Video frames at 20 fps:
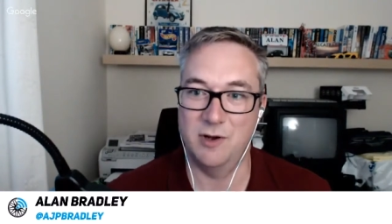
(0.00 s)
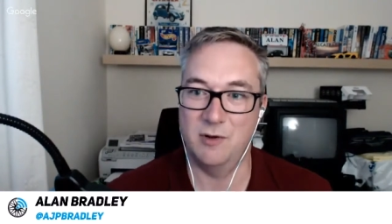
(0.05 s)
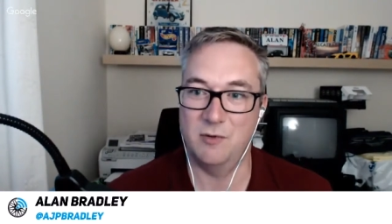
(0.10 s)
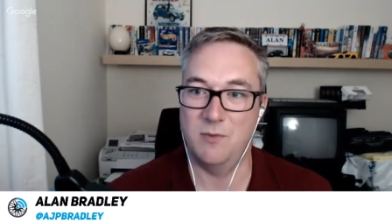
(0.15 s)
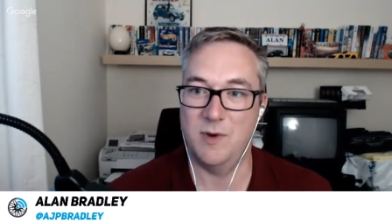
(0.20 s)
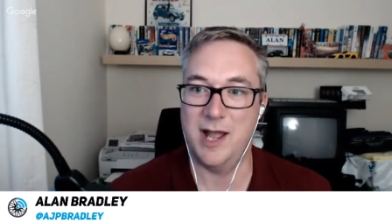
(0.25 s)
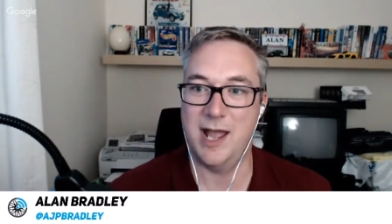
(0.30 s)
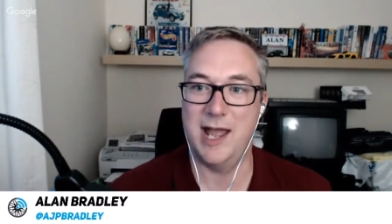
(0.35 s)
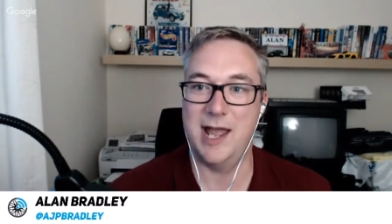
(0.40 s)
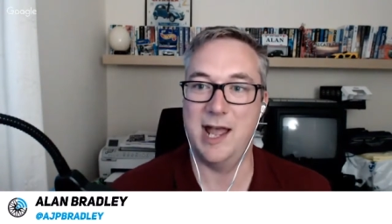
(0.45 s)

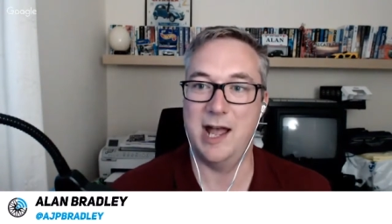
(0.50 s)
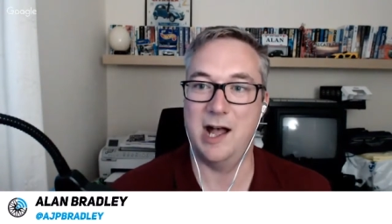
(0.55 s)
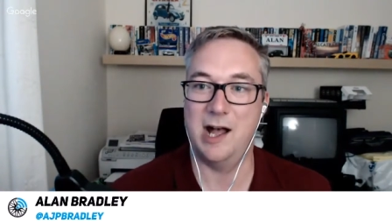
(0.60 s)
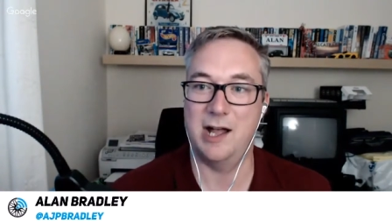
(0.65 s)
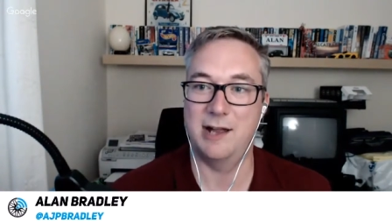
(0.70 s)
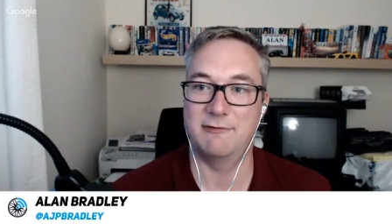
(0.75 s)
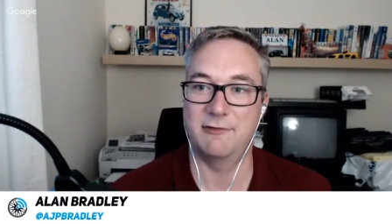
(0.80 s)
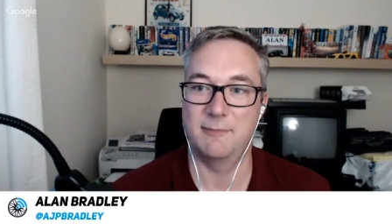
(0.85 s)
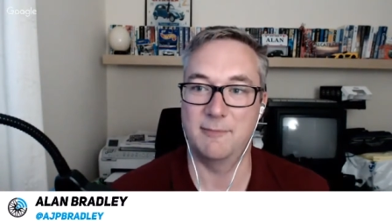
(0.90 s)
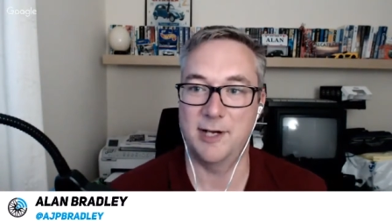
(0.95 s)
where
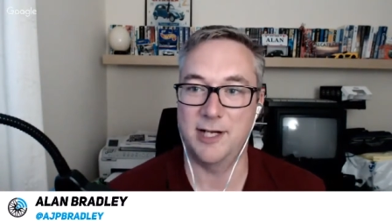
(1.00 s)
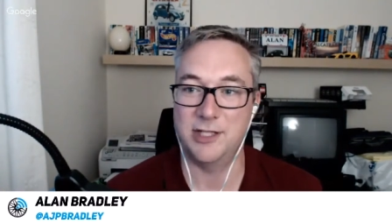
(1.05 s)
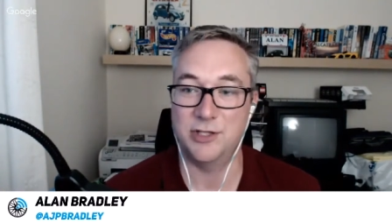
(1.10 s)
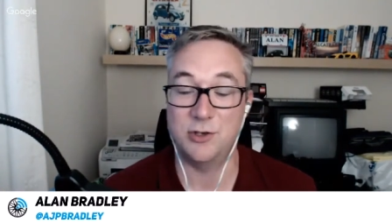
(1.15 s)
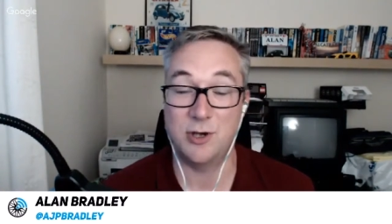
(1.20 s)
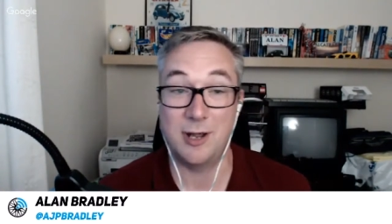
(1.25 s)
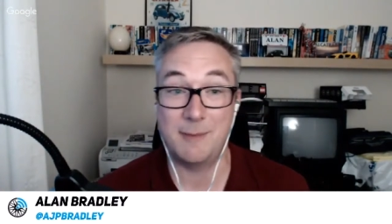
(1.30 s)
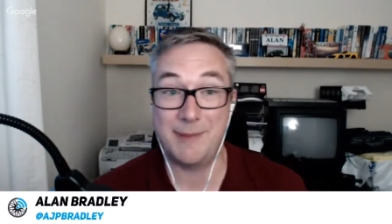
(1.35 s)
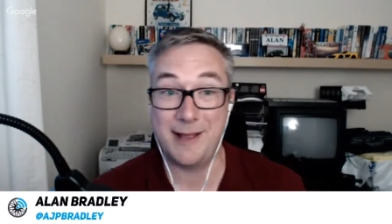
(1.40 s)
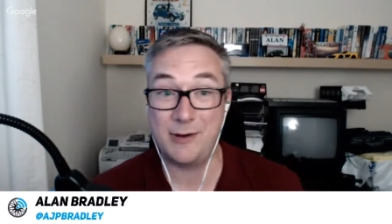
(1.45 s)
I remind
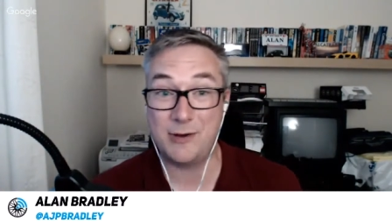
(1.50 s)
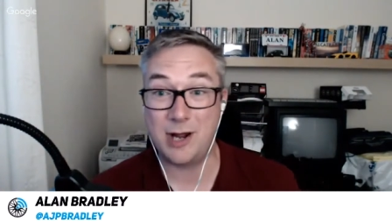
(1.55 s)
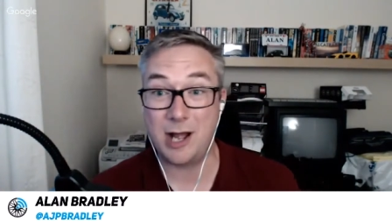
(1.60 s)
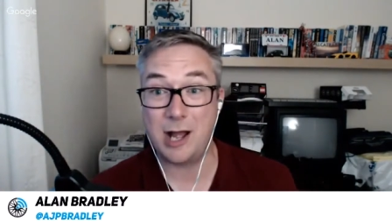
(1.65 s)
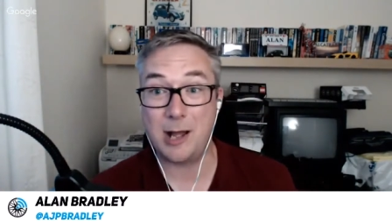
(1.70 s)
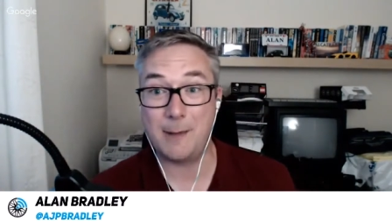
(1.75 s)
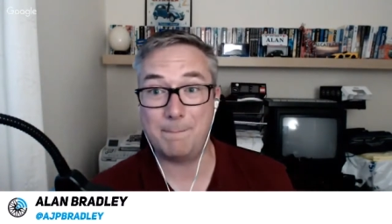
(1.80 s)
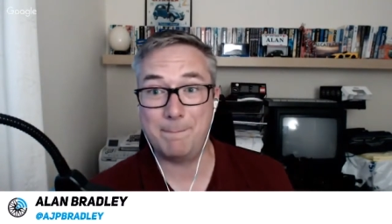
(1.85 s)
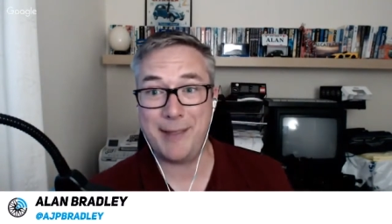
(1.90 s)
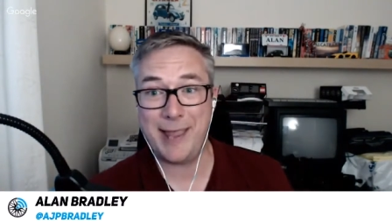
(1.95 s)
you about
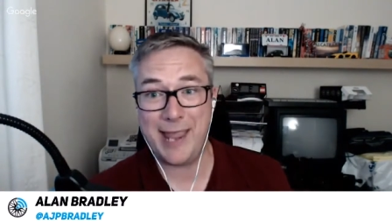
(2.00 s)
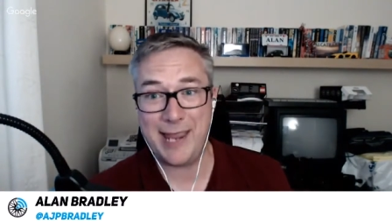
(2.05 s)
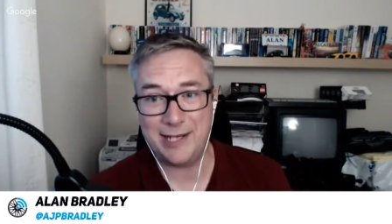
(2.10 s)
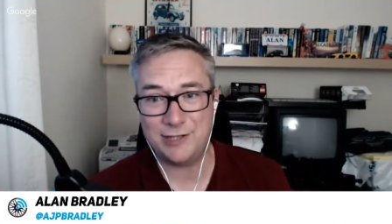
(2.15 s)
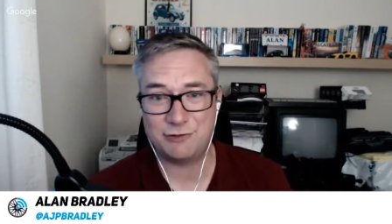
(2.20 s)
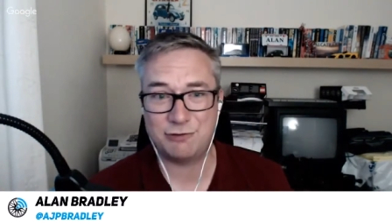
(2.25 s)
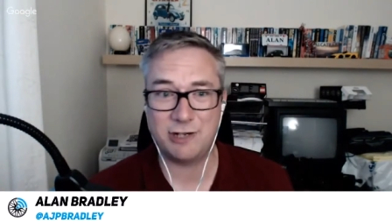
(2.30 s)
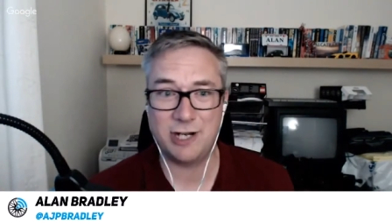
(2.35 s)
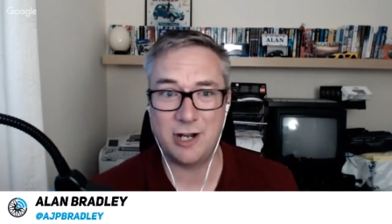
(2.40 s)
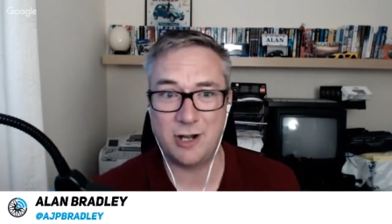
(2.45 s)
our
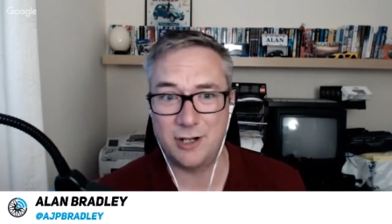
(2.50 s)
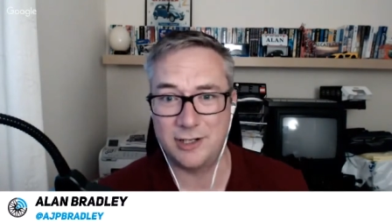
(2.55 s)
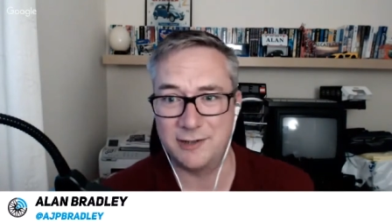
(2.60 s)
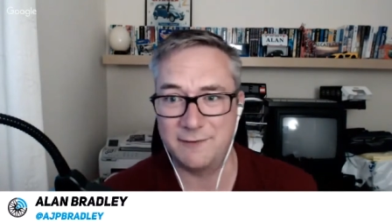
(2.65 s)
Patreon,